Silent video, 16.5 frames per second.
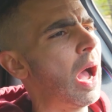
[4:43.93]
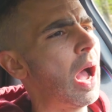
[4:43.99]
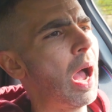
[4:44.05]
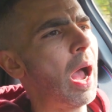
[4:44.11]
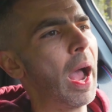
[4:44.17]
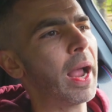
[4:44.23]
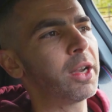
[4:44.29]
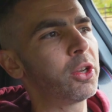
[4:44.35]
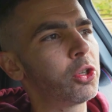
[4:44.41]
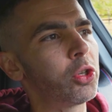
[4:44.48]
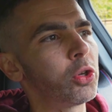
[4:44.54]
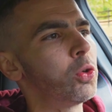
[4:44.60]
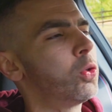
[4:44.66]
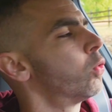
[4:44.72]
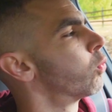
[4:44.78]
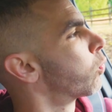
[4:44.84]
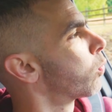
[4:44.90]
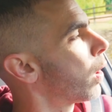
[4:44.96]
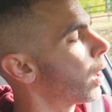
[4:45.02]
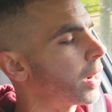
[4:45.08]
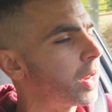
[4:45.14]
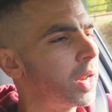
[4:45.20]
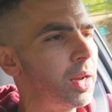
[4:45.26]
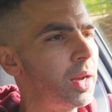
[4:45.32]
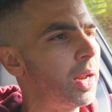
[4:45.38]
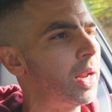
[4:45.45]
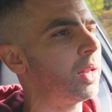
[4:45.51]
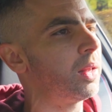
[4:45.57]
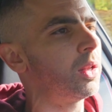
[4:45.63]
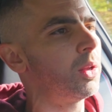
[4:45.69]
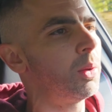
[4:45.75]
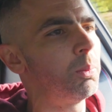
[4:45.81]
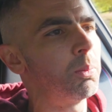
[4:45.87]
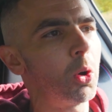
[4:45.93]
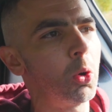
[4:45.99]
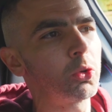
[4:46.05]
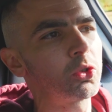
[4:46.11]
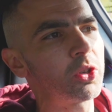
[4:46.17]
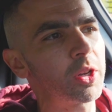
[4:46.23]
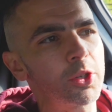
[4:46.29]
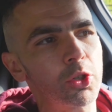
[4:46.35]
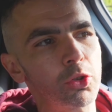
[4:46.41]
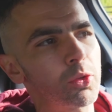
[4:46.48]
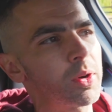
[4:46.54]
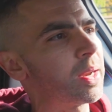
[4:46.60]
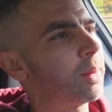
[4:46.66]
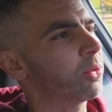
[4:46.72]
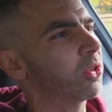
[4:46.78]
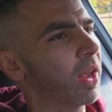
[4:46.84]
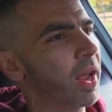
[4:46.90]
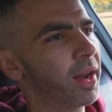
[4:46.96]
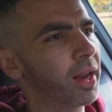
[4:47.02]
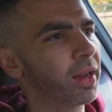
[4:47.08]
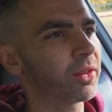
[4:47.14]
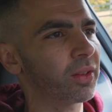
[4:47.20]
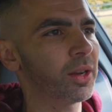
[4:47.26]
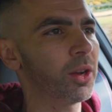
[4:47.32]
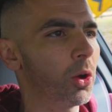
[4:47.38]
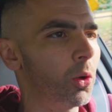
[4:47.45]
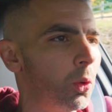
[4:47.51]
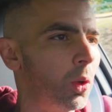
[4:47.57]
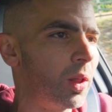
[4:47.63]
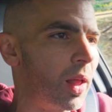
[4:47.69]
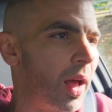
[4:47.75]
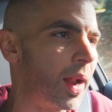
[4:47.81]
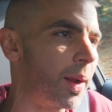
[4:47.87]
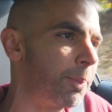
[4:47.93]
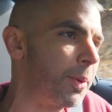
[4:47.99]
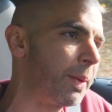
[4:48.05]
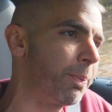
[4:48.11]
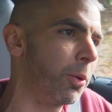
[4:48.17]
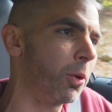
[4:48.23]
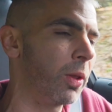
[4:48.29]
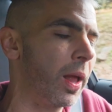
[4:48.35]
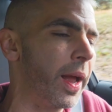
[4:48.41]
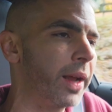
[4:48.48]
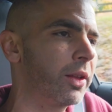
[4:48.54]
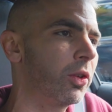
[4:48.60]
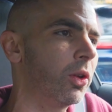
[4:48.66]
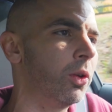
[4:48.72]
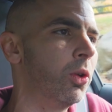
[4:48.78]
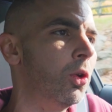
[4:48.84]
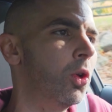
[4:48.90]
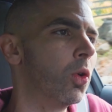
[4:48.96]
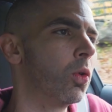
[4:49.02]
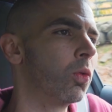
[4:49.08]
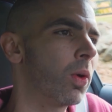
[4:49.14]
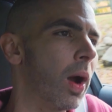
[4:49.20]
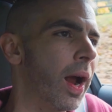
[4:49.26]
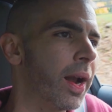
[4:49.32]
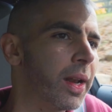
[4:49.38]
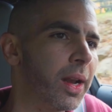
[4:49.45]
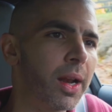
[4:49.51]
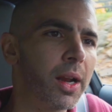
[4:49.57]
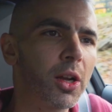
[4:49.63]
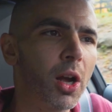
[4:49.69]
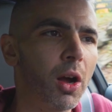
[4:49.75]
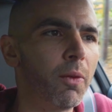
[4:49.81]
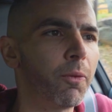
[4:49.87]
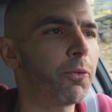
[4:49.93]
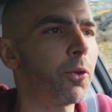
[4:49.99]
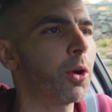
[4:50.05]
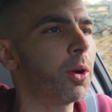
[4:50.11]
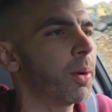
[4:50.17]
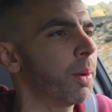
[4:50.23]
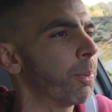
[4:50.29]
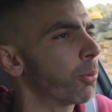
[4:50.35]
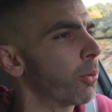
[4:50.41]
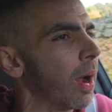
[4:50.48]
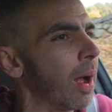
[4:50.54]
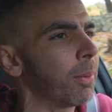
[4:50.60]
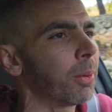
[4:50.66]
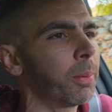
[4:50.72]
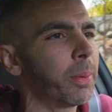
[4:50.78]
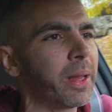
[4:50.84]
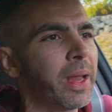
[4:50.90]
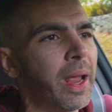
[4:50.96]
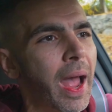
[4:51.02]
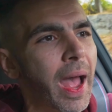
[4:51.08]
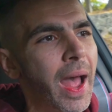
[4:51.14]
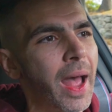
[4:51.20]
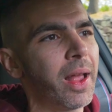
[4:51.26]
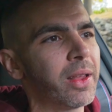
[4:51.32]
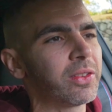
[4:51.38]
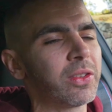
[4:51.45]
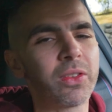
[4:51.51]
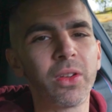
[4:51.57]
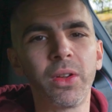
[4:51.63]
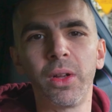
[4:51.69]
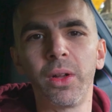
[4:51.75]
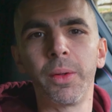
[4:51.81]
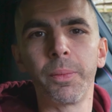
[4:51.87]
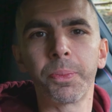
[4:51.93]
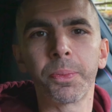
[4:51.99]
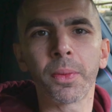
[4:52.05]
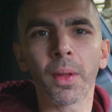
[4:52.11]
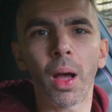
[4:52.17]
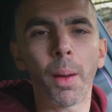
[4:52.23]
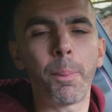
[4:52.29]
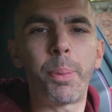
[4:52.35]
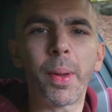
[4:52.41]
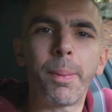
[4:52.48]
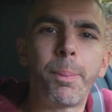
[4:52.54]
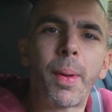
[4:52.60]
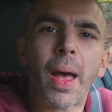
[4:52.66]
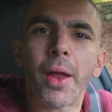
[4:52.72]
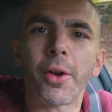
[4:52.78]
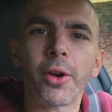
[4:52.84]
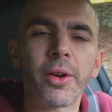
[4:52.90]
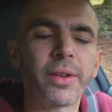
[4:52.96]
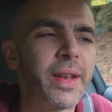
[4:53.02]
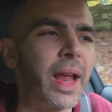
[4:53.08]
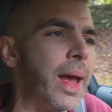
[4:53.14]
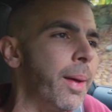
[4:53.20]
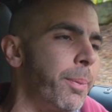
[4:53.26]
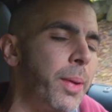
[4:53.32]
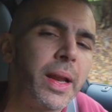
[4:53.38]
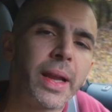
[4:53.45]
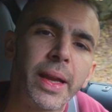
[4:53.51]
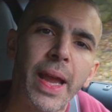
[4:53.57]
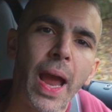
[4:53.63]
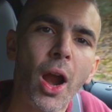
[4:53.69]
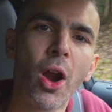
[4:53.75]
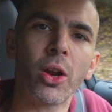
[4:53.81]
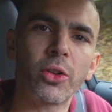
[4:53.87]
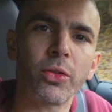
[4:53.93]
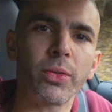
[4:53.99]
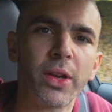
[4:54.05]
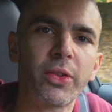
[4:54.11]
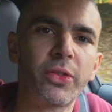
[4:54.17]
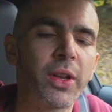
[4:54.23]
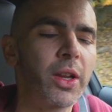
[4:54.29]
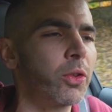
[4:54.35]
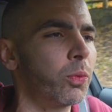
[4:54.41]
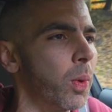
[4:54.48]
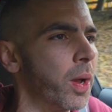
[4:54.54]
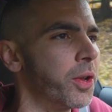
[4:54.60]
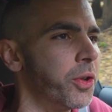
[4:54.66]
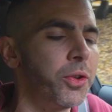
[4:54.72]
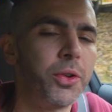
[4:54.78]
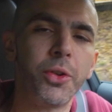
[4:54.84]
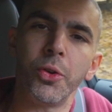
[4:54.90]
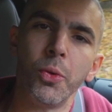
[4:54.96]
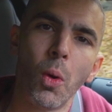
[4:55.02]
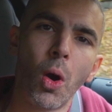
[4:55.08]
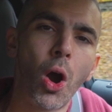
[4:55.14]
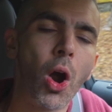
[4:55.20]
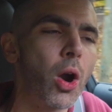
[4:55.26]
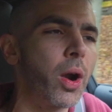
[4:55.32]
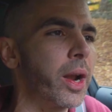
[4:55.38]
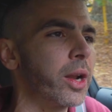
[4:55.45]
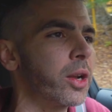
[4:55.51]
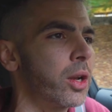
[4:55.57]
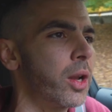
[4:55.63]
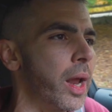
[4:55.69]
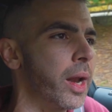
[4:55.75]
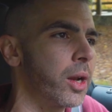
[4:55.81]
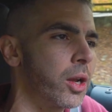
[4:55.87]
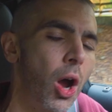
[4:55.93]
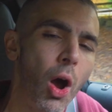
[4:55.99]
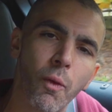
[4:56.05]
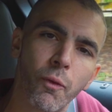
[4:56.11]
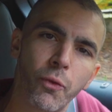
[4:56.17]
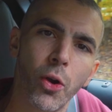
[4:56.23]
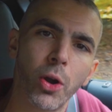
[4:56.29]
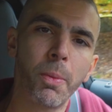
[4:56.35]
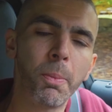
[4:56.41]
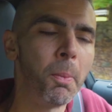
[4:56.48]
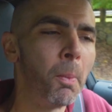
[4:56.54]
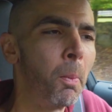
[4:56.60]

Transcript: I do run it in the most extreme settings. I know a lot of people like to ride it in comfort. It probably has a bit better dampening characteristics when you are in comfort.